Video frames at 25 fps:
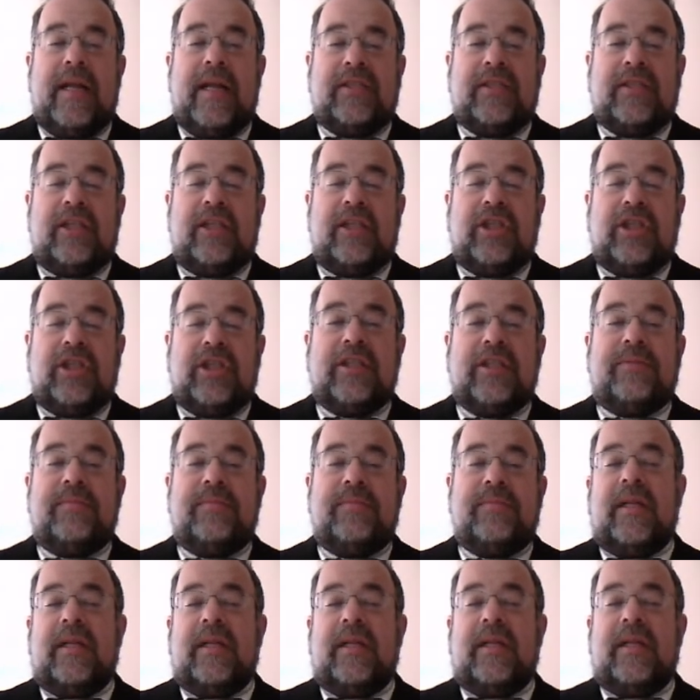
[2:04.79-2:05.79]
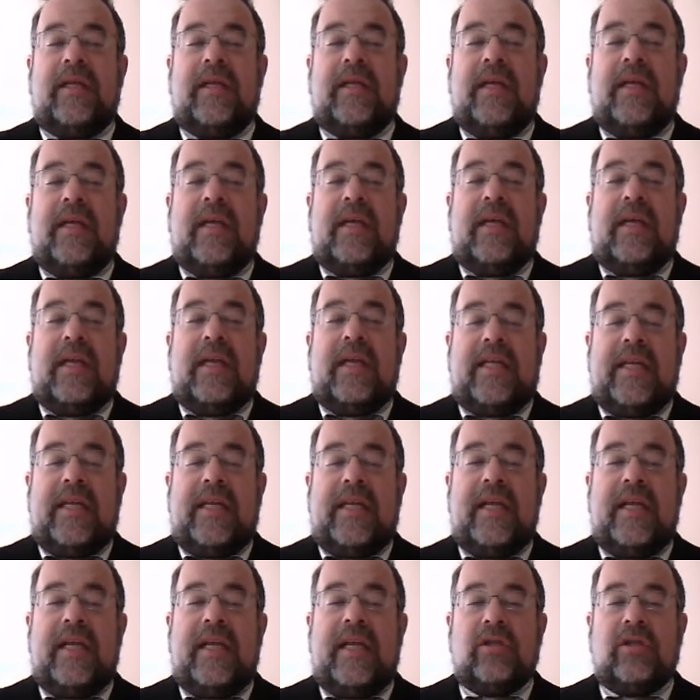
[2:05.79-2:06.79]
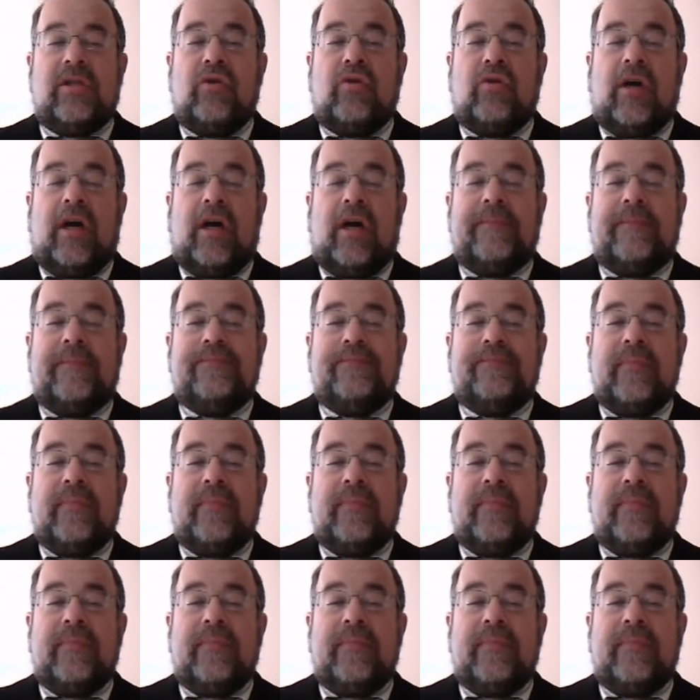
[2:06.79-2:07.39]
is a judgment, and din is law.